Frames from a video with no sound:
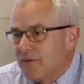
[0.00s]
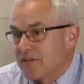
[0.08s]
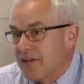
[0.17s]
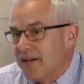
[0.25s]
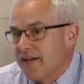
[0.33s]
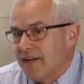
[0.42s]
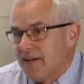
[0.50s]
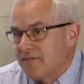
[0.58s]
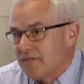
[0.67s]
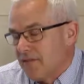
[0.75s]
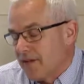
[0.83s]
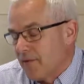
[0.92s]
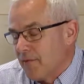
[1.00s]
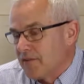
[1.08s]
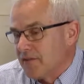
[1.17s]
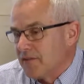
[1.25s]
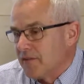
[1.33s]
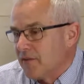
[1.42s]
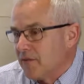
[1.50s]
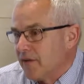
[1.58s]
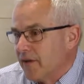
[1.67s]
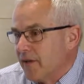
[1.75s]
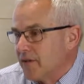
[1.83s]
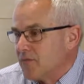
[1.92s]
excited to have, like I mentioned, Toledo
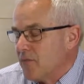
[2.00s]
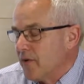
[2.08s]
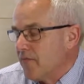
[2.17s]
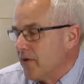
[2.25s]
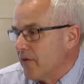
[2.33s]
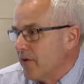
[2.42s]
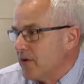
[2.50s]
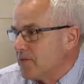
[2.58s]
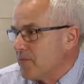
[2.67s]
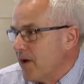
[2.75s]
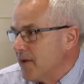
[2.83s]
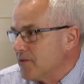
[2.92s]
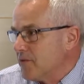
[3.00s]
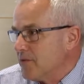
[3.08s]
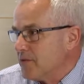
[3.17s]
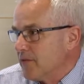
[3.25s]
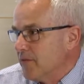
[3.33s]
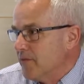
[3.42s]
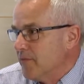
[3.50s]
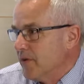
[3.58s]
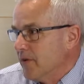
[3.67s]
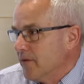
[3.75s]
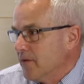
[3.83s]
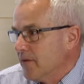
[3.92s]
Clinic is one of our great sponsors and have
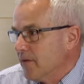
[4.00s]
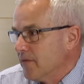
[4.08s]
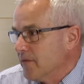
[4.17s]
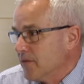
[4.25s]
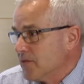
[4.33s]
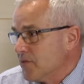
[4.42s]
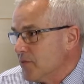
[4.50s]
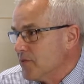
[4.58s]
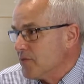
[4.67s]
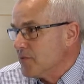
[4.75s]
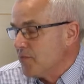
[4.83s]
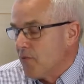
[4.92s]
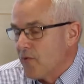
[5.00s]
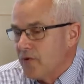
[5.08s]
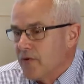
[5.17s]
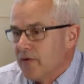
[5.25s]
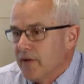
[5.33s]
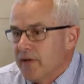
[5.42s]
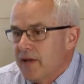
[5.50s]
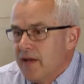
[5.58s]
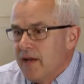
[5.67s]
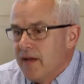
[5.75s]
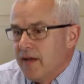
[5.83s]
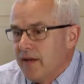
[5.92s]
been a super supporter,
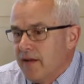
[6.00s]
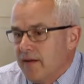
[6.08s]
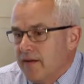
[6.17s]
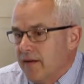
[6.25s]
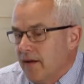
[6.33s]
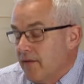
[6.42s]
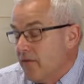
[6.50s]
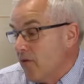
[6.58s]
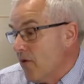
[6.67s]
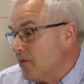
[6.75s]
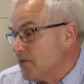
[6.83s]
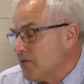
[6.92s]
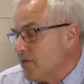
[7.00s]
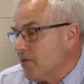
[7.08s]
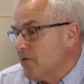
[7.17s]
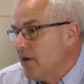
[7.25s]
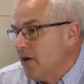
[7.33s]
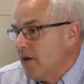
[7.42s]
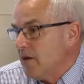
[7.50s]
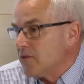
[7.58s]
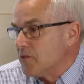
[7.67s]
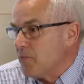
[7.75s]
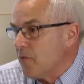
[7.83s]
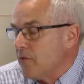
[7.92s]
and they're also a
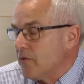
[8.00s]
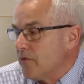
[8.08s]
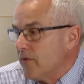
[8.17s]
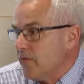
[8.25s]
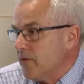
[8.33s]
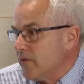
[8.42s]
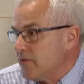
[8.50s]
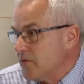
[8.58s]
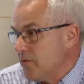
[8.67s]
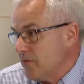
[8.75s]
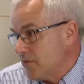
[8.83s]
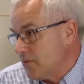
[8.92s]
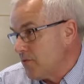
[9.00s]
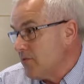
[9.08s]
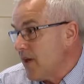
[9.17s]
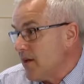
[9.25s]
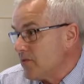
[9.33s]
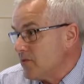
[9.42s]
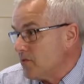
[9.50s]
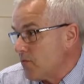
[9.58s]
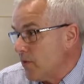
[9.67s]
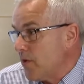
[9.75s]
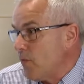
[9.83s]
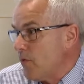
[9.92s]
supporter of the
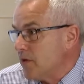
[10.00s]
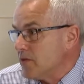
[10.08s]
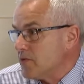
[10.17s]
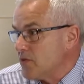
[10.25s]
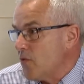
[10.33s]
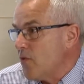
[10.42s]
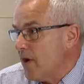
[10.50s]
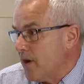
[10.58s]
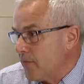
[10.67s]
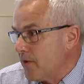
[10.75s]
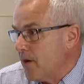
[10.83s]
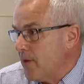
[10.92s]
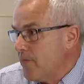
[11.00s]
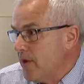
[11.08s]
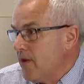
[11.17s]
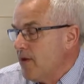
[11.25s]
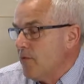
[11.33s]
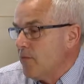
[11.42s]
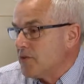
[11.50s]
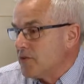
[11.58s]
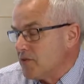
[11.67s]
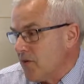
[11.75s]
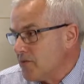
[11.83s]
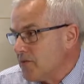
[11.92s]
2021 Solheim Cup, which
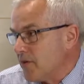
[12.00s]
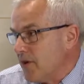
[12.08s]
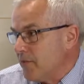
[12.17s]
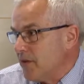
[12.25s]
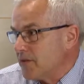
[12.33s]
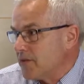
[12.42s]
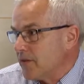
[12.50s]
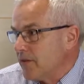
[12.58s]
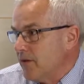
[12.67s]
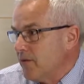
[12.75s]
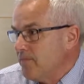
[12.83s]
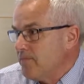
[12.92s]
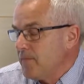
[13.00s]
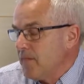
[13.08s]
is also coming to Toledo.